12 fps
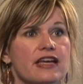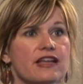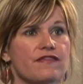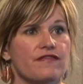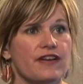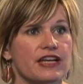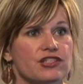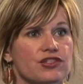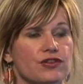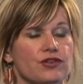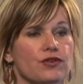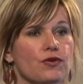an
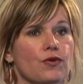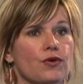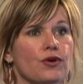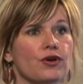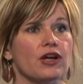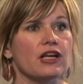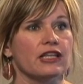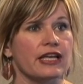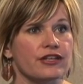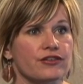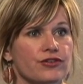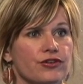investor or a
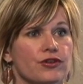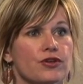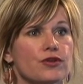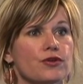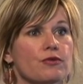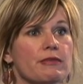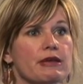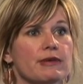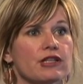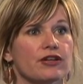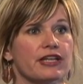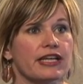lender who may
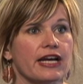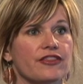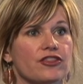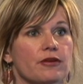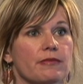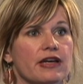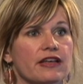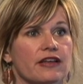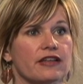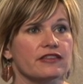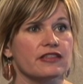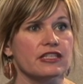be looking at them
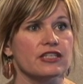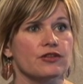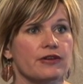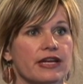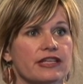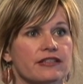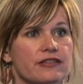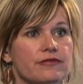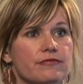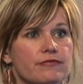at the year end.